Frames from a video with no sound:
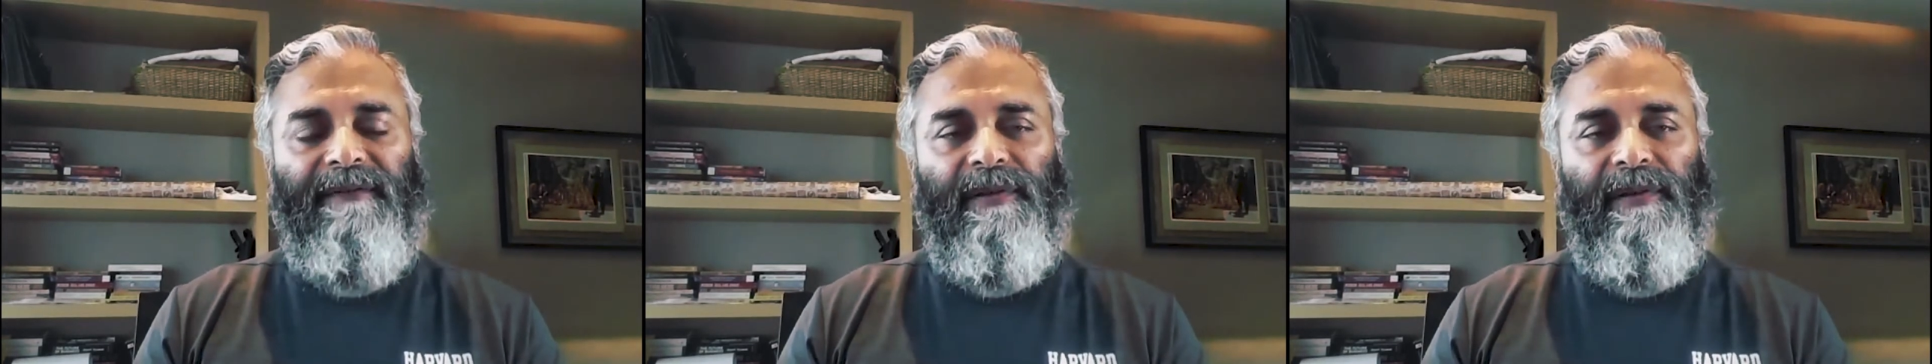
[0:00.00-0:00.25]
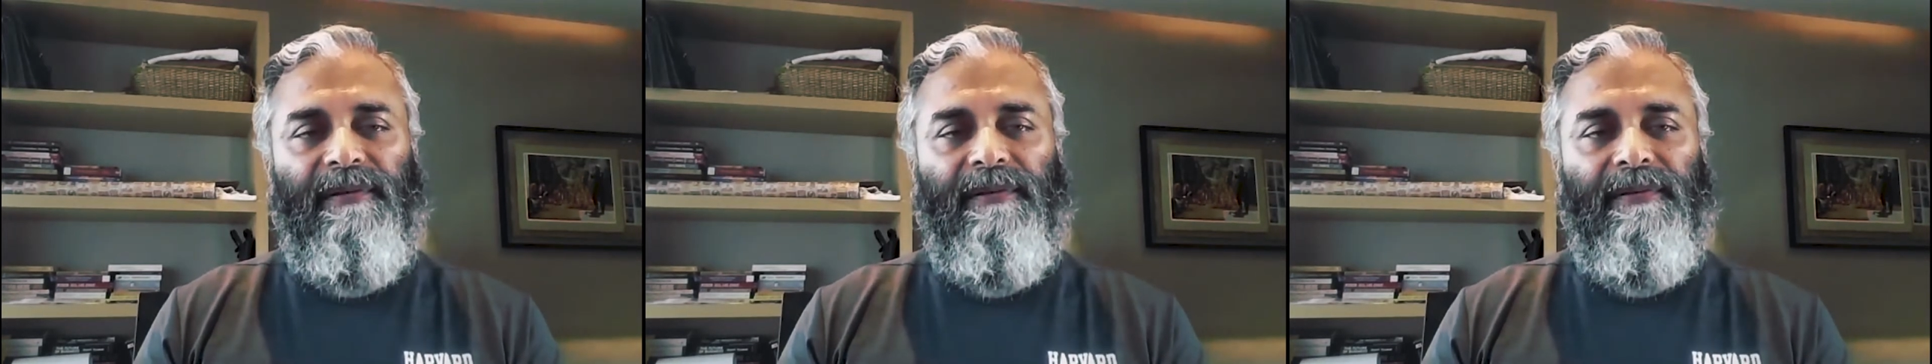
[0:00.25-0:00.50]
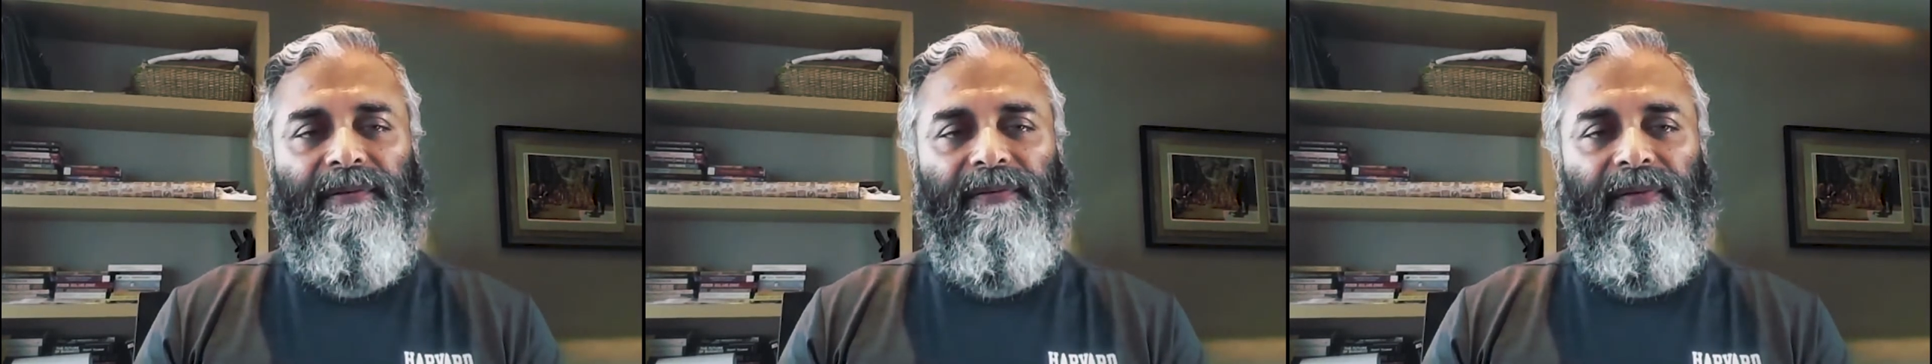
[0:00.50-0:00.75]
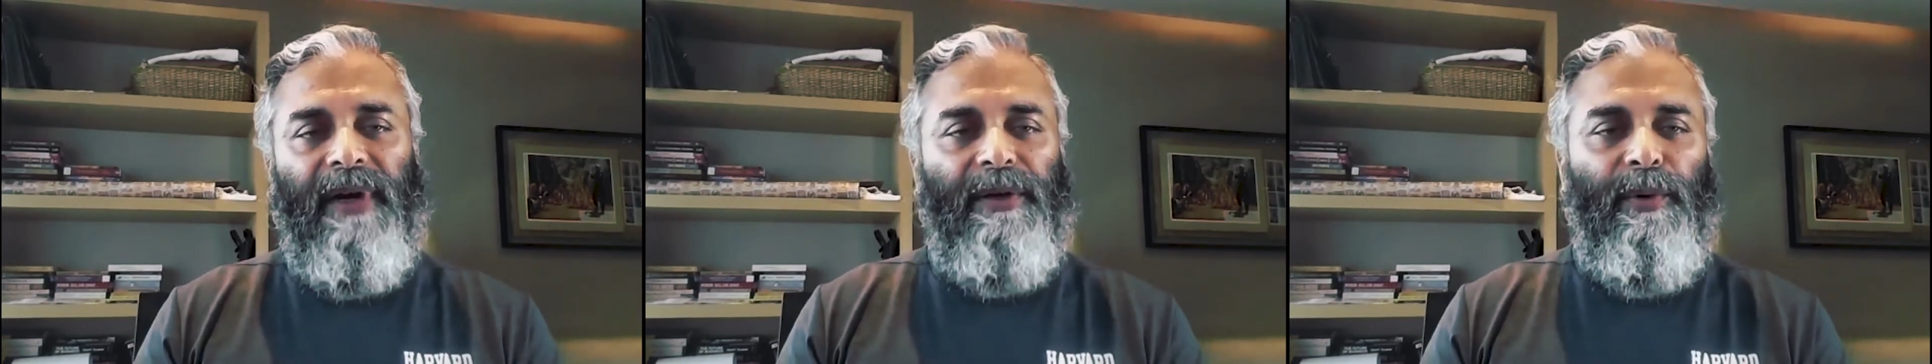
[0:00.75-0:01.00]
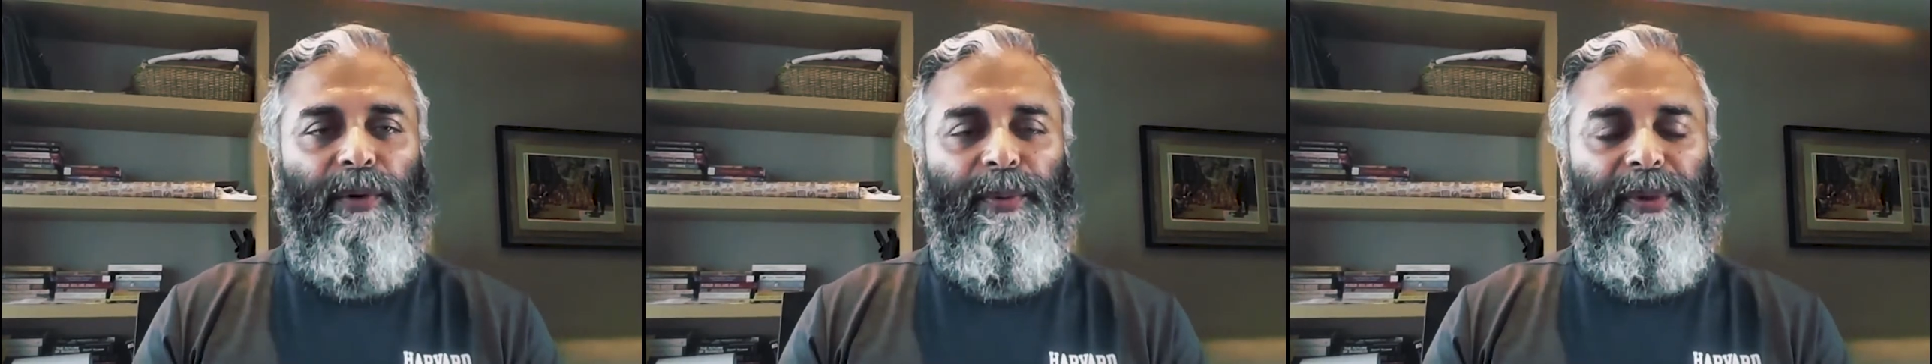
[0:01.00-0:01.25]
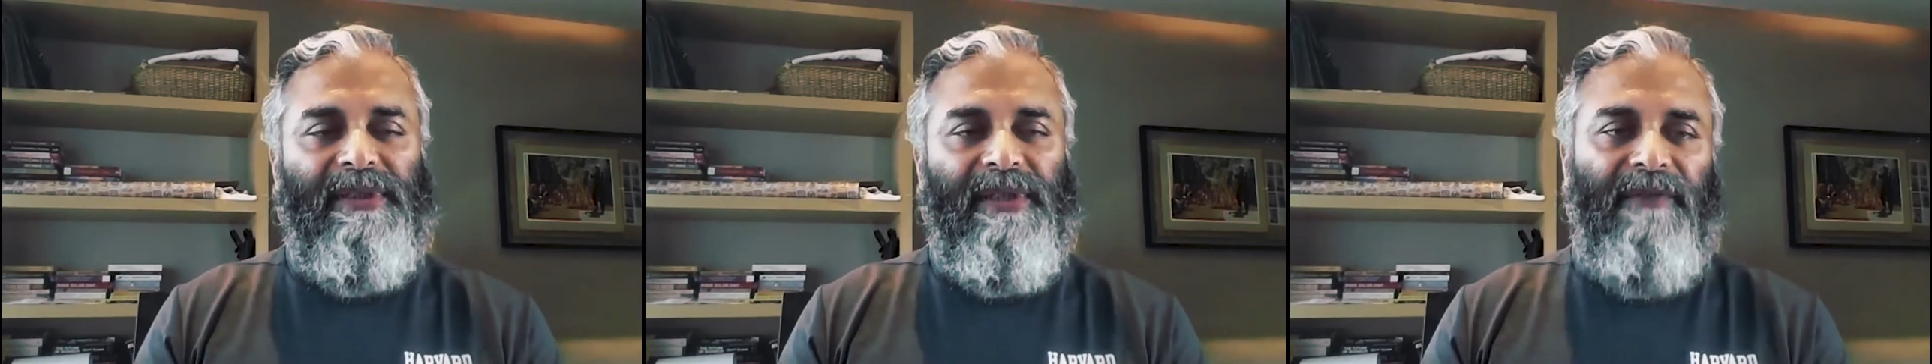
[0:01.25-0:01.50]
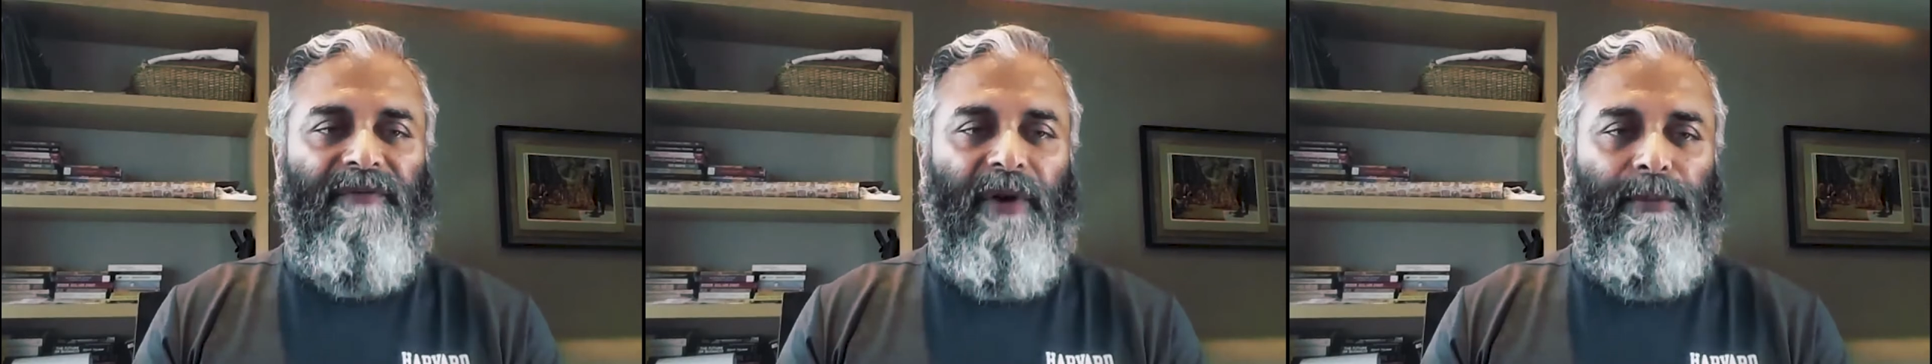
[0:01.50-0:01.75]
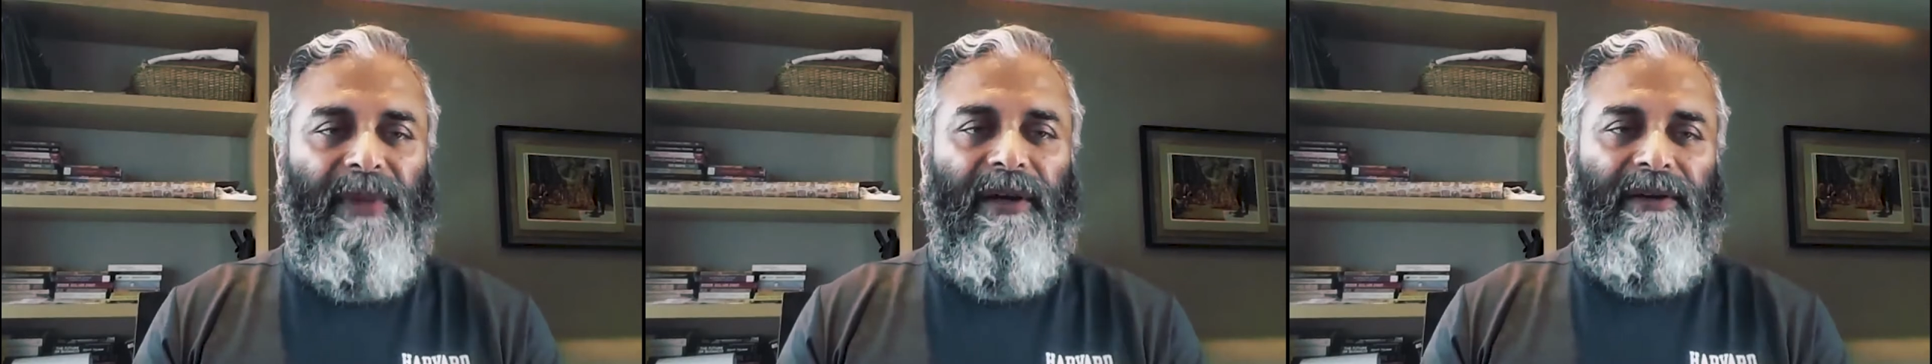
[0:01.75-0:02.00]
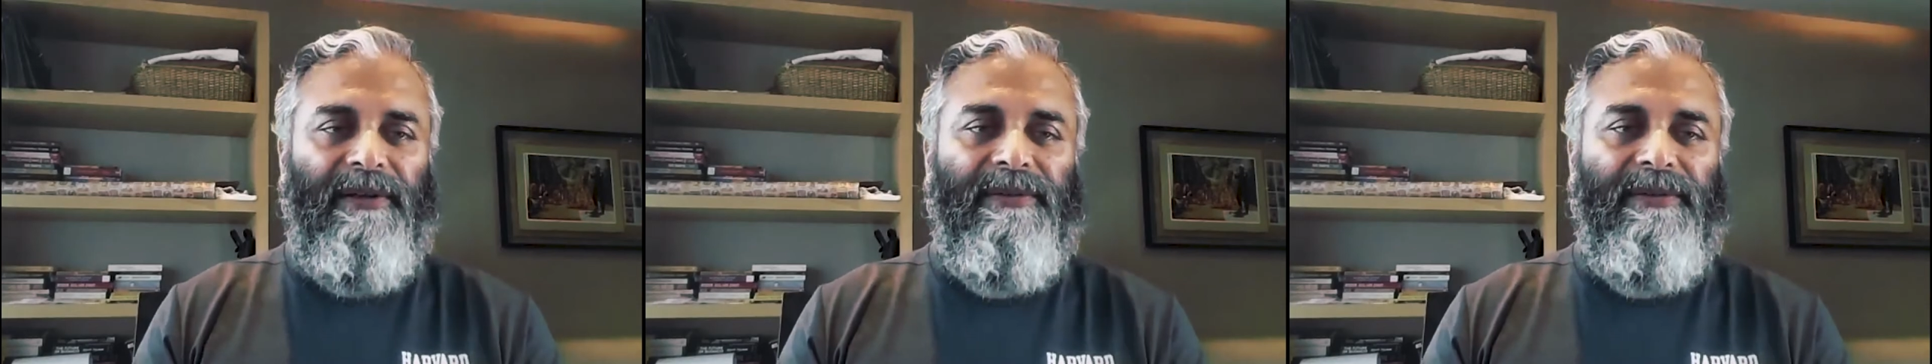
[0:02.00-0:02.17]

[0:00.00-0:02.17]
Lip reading: So why don't we start from there?